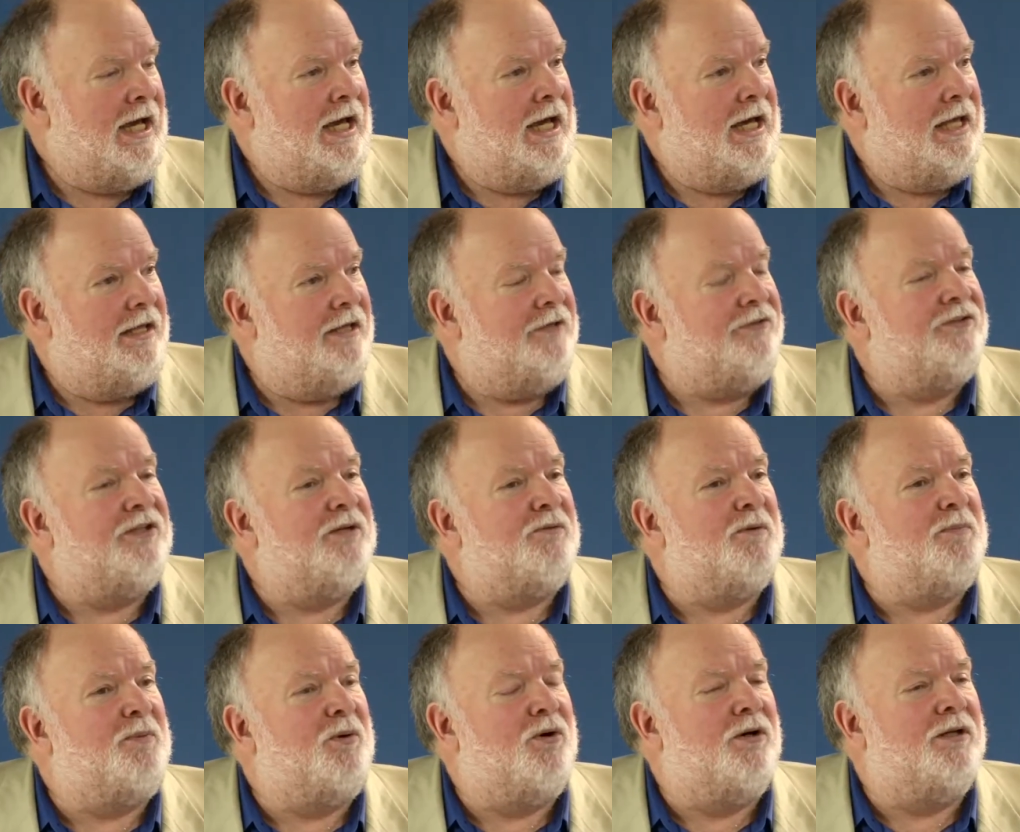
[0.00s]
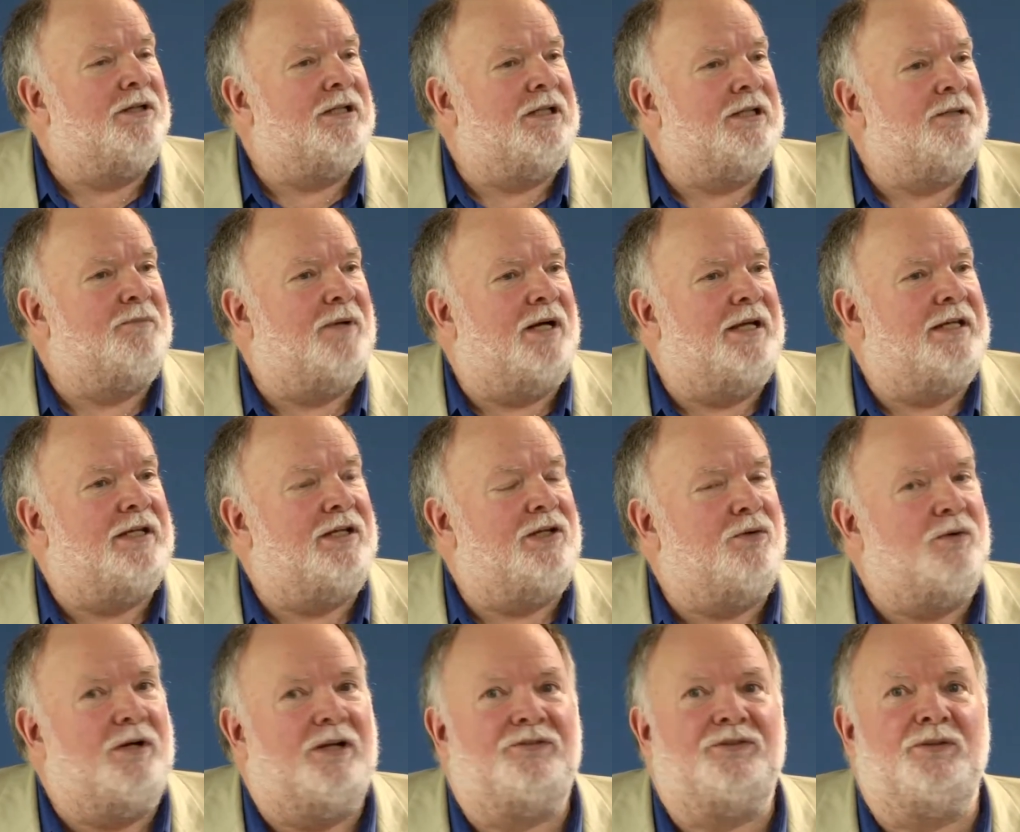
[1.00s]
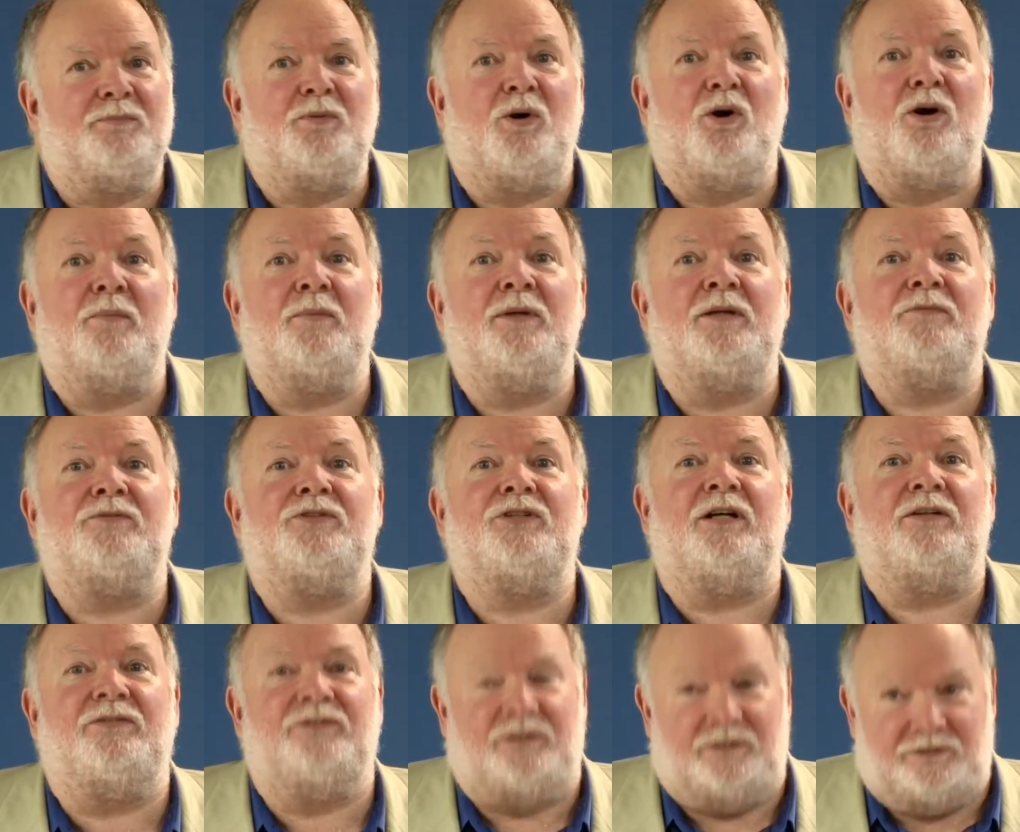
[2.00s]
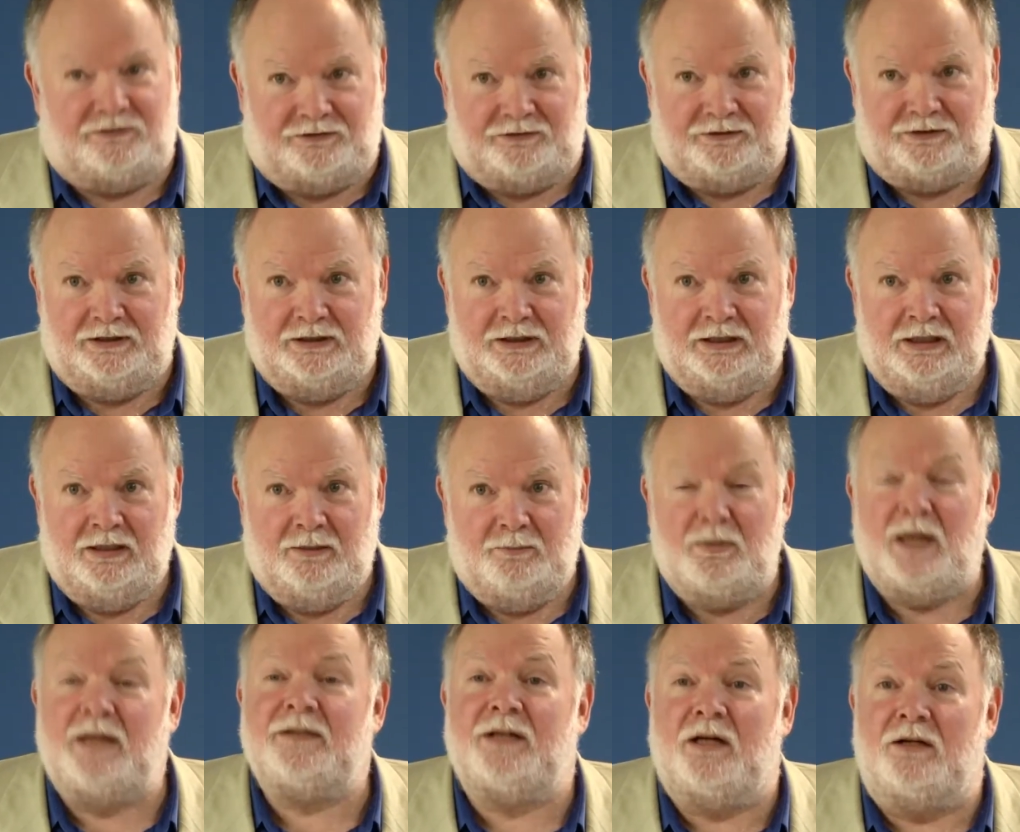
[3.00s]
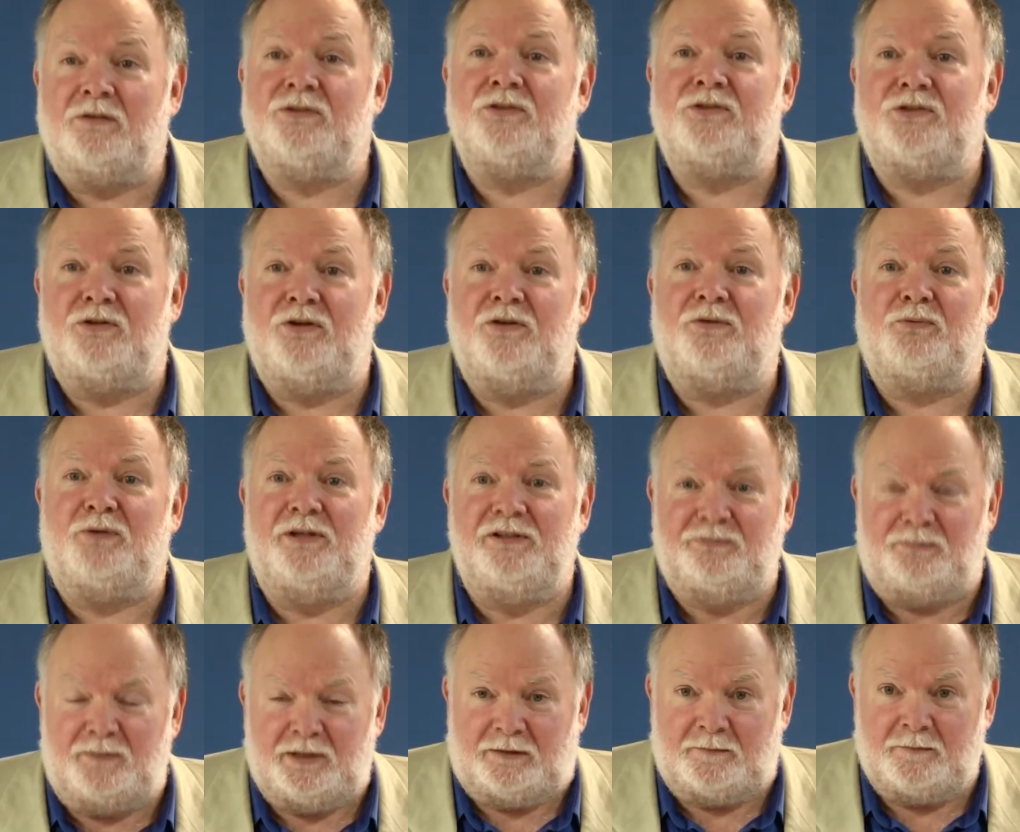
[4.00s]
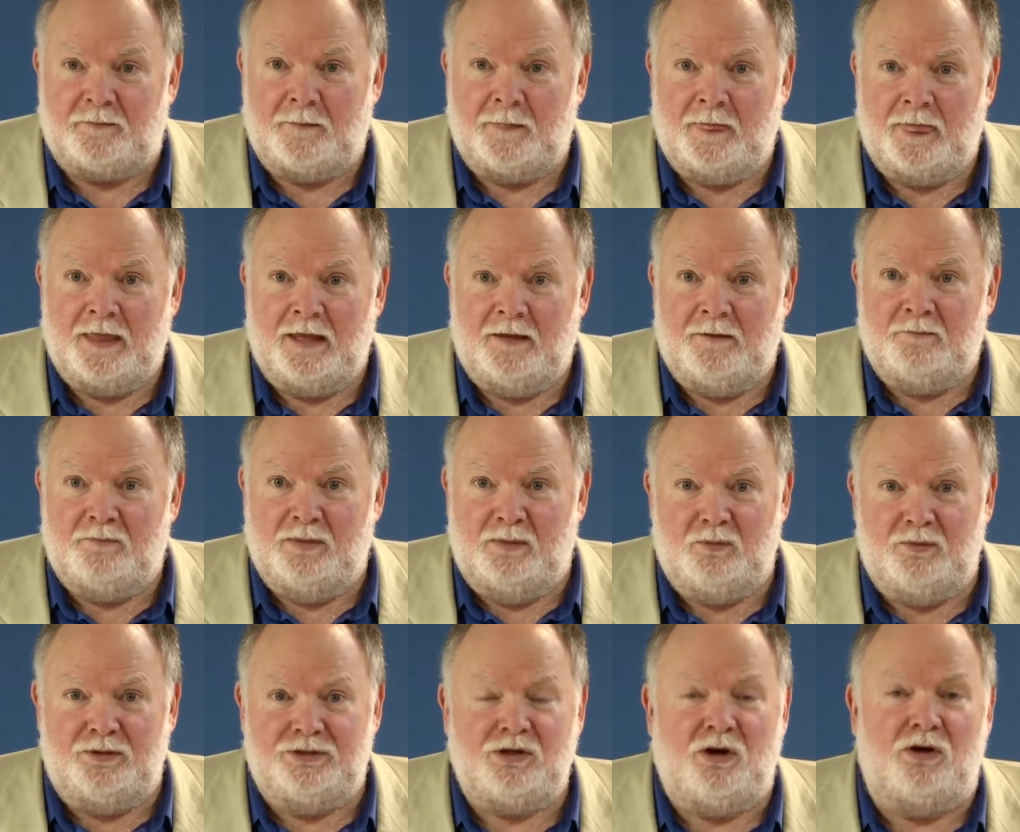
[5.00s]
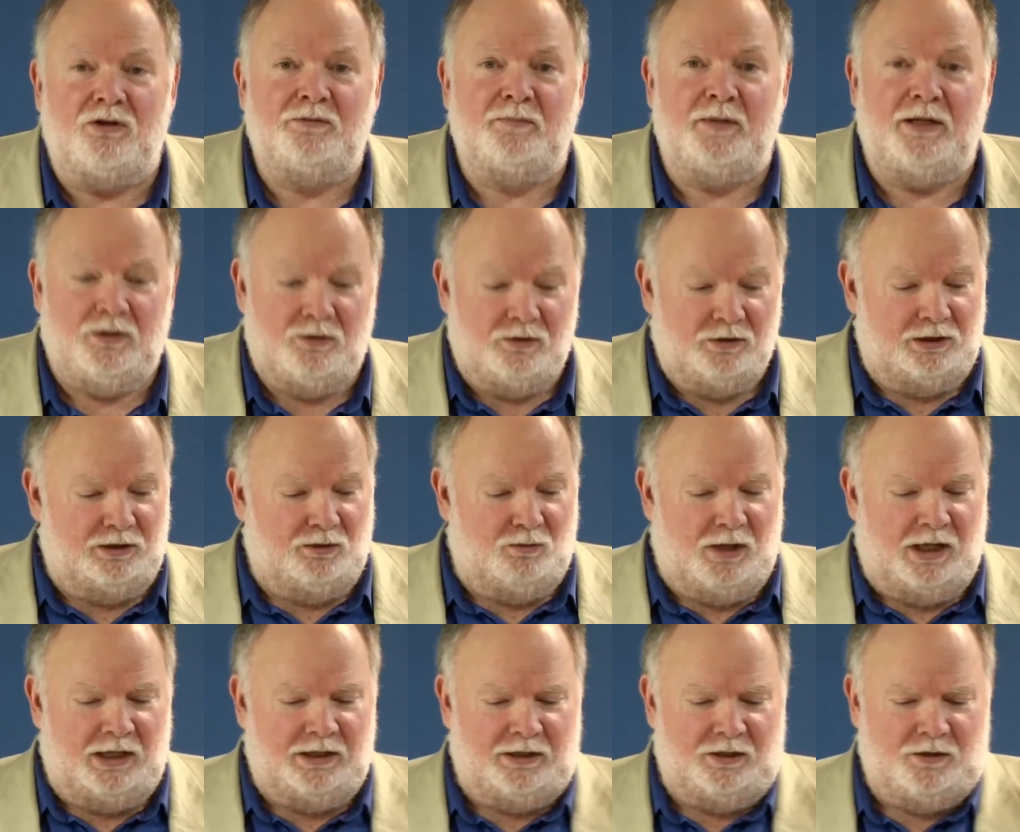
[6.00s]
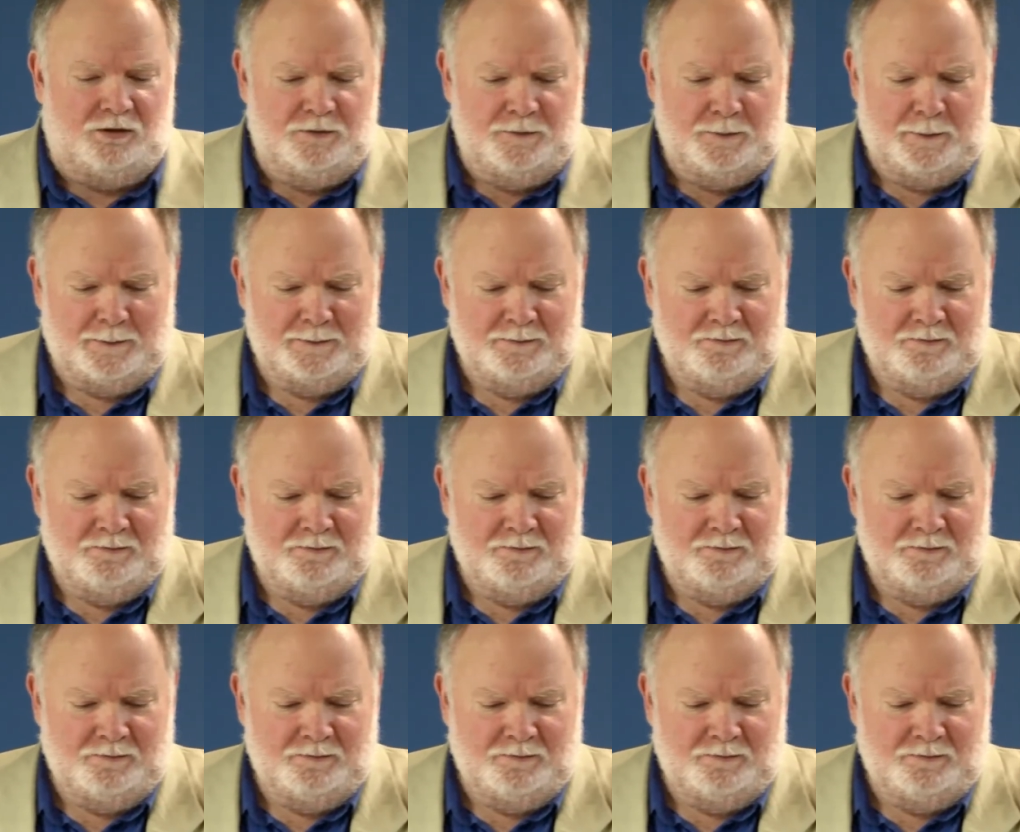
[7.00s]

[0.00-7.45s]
This is a report done by the U.S. Department of Justice by Dr. Judith Reisman. Remember, we talked about her a little while ago?